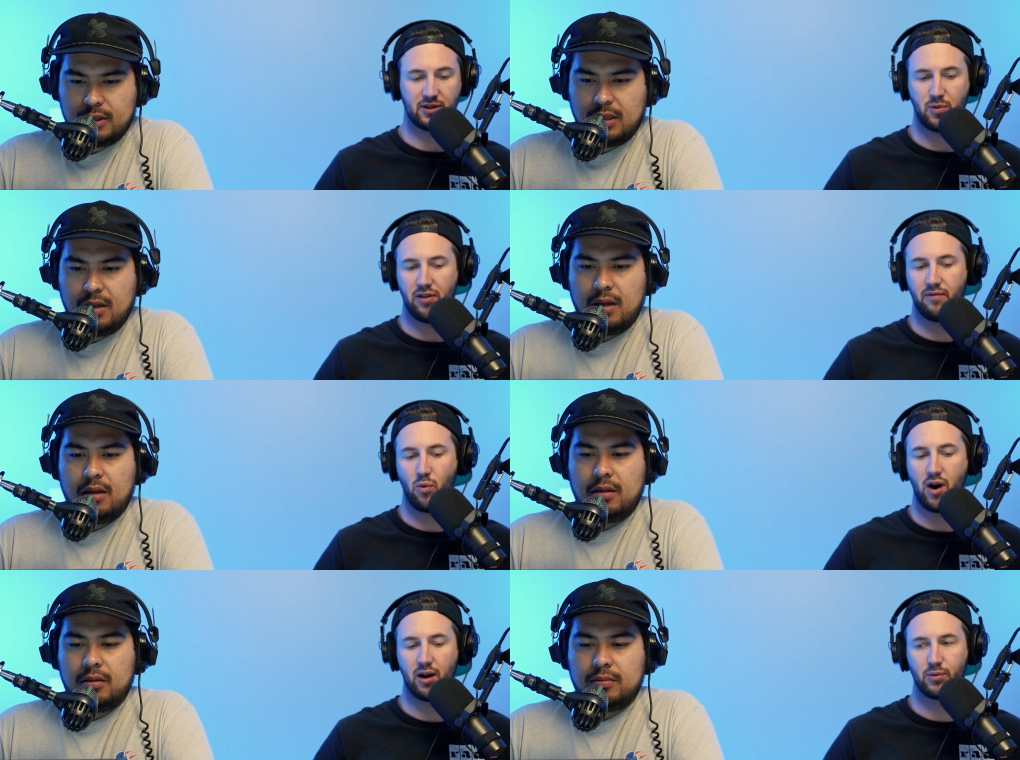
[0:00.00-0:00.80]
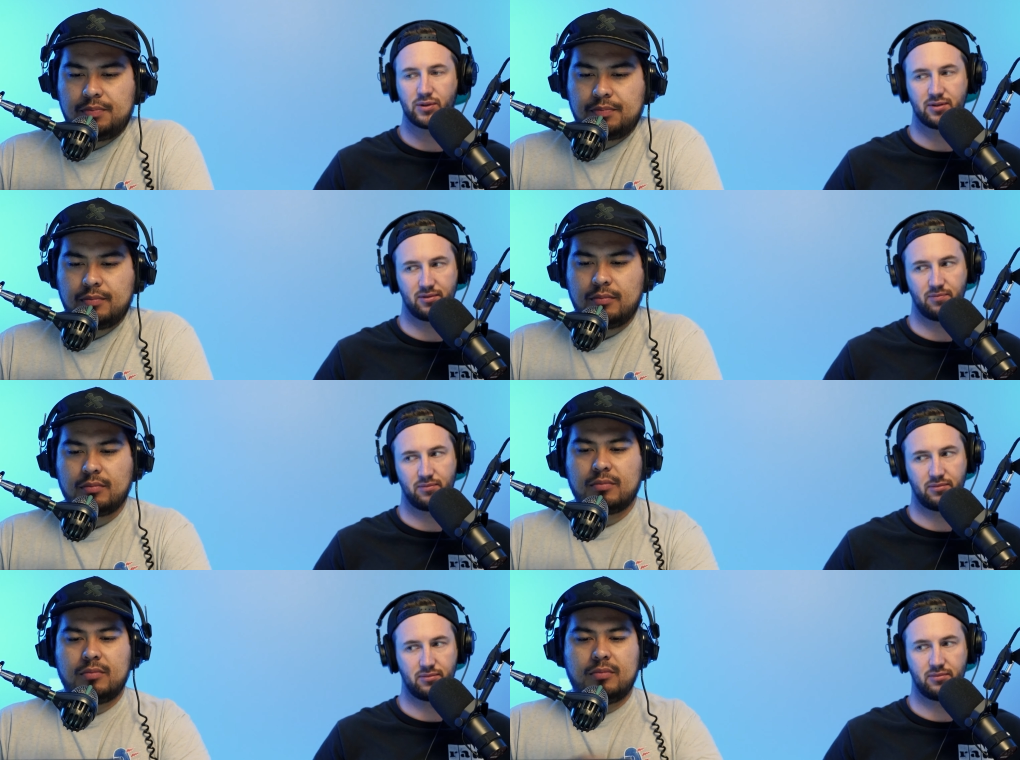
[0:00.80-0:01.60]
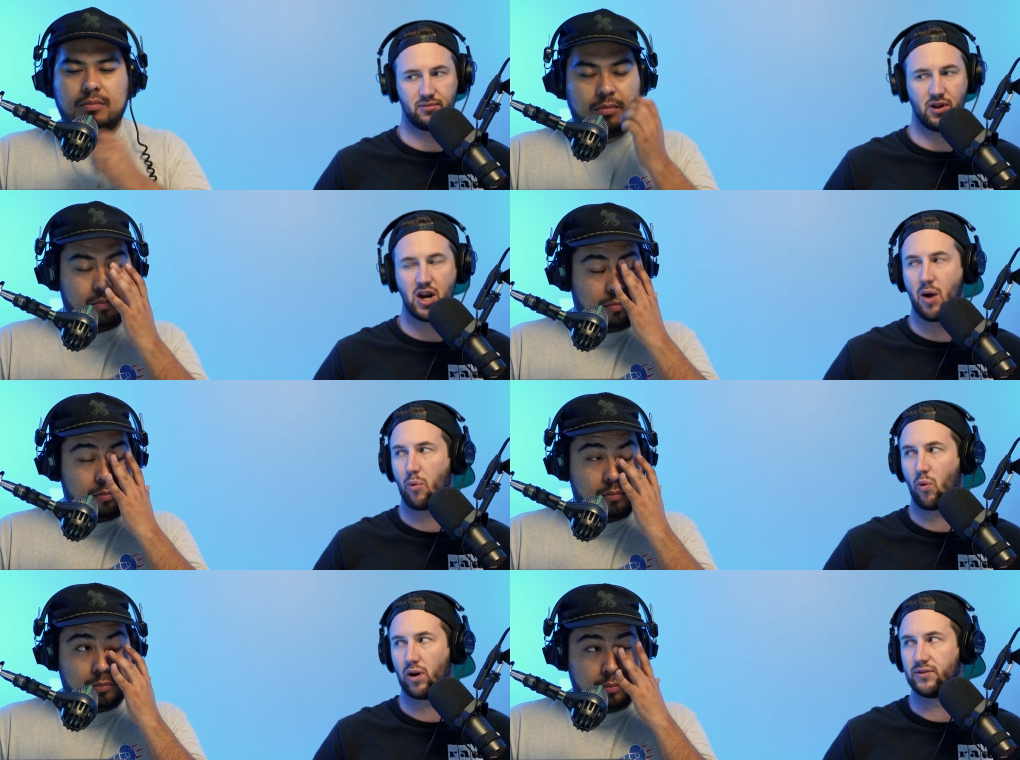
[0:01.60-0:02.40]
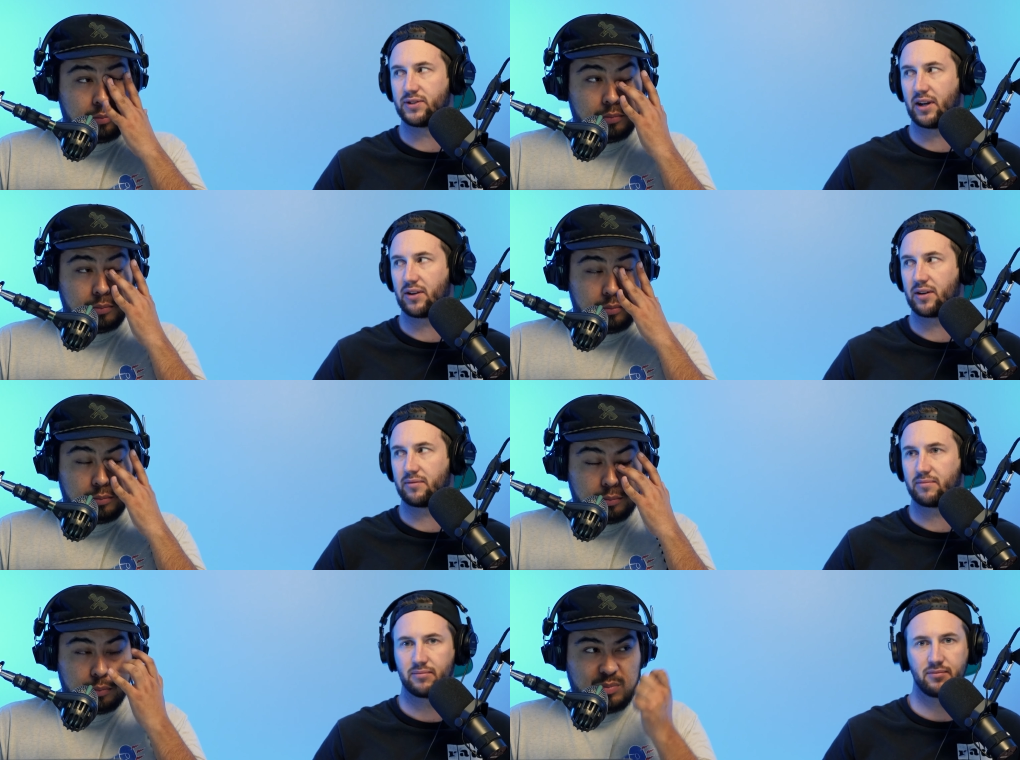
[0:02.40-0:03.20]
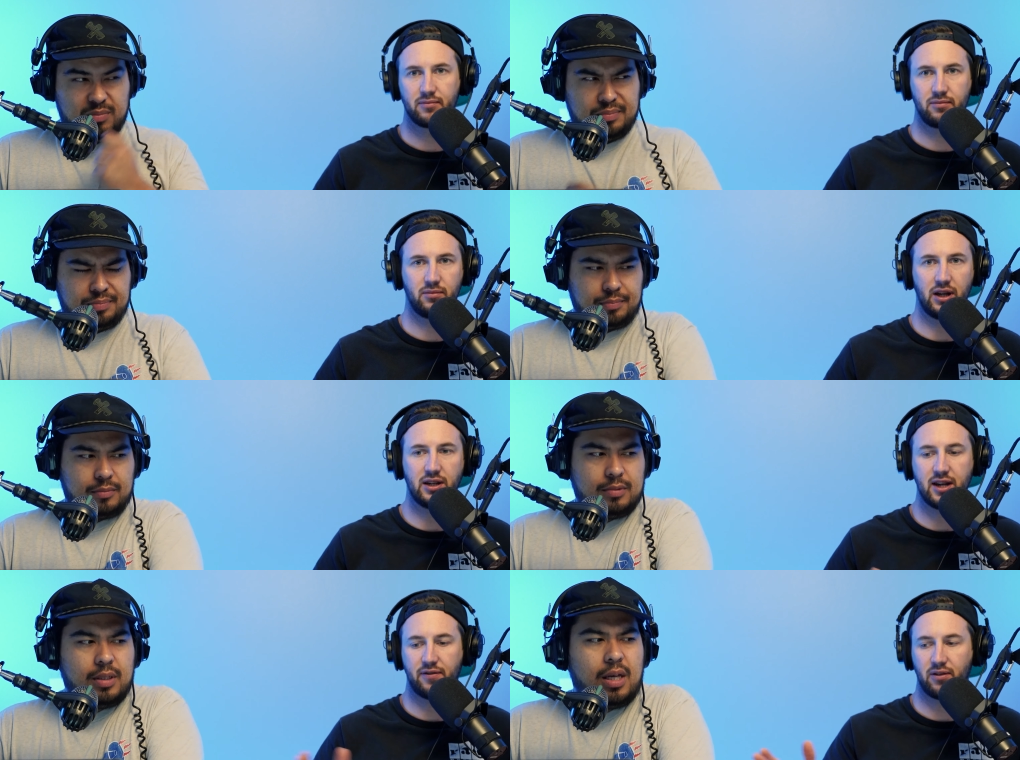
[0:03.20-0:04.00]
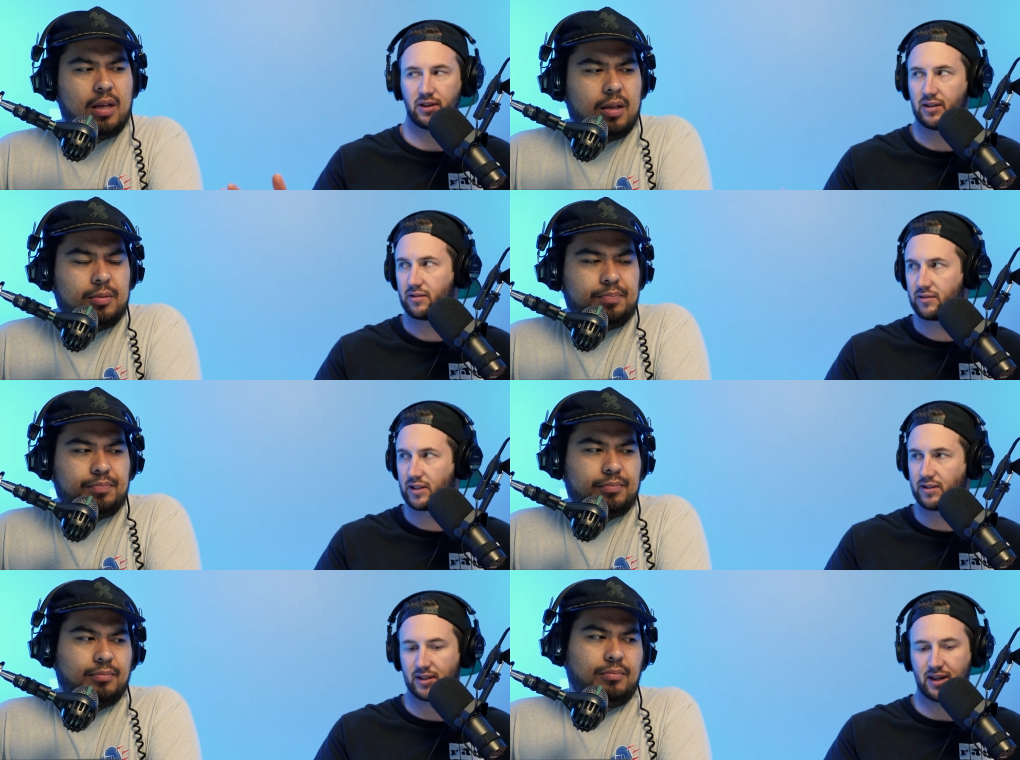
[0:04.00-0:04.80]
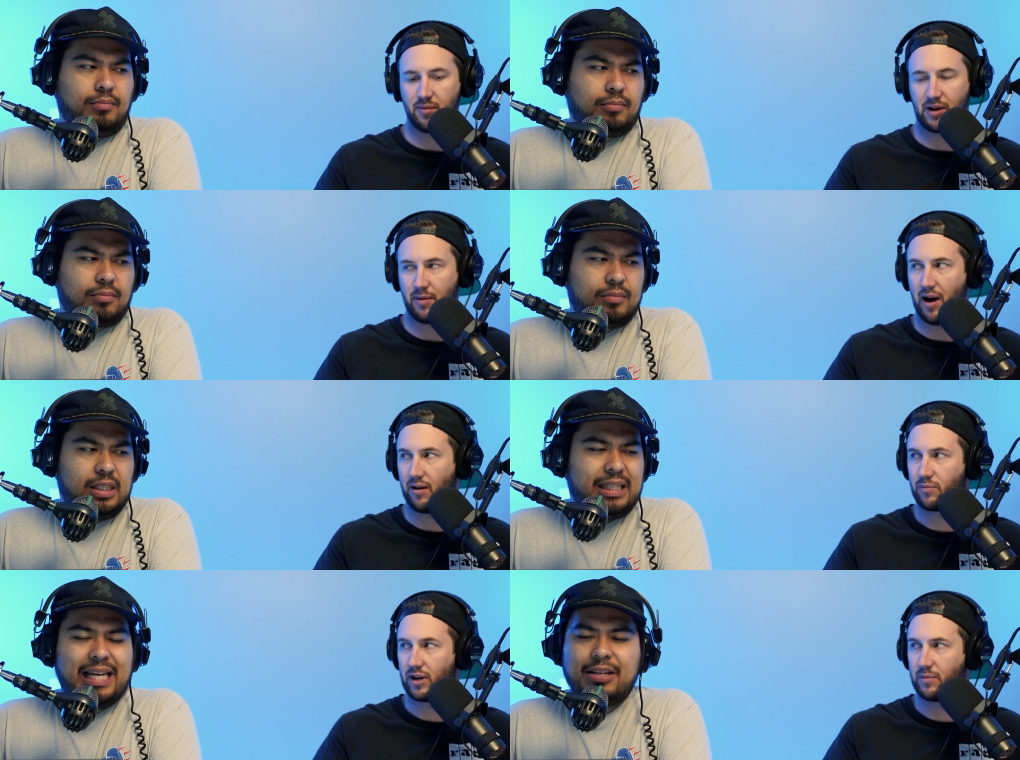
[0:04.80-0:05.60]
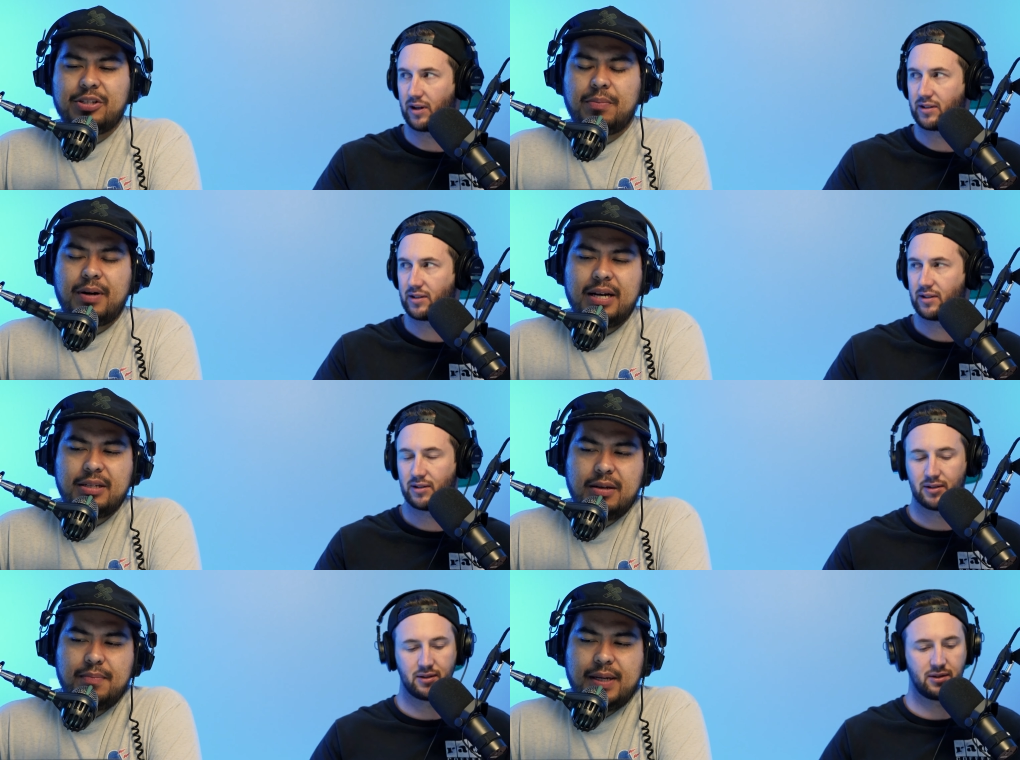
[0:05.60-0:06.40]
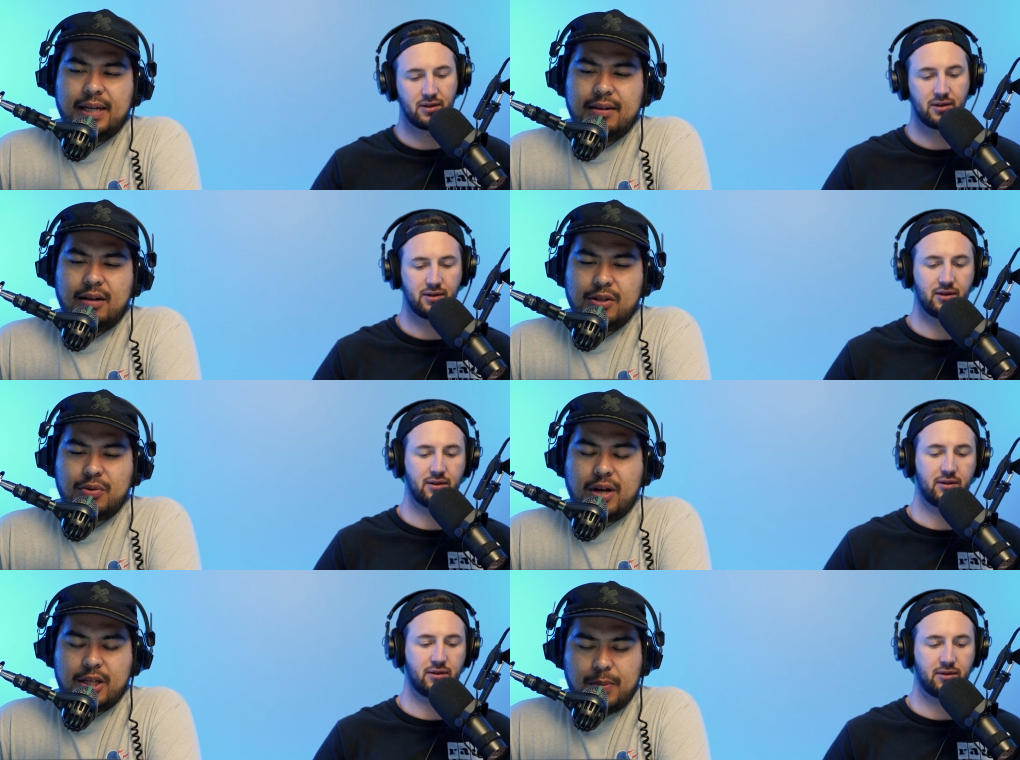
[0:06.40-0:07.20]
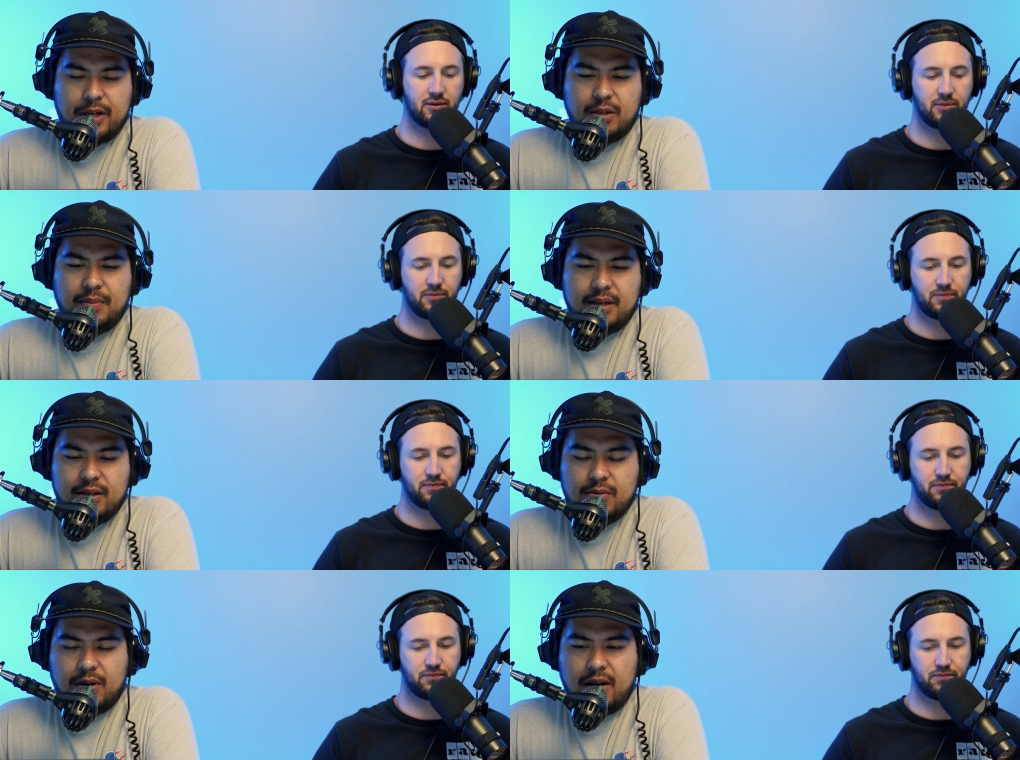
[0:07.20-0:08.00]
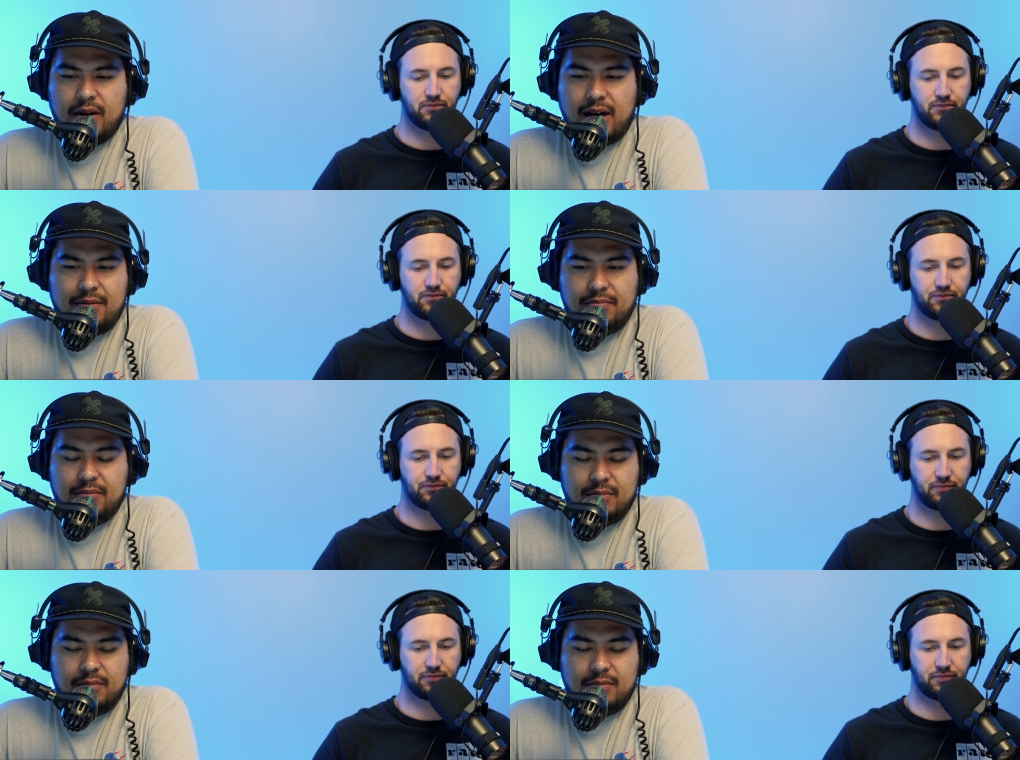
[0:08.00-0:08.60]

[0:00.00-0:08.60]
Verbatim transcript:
Speaker 1: because Breath of the Wild was the number one seller indefinitely since this game came out. That is much.
Speaker 2: surprising, but also not surprising because when I, I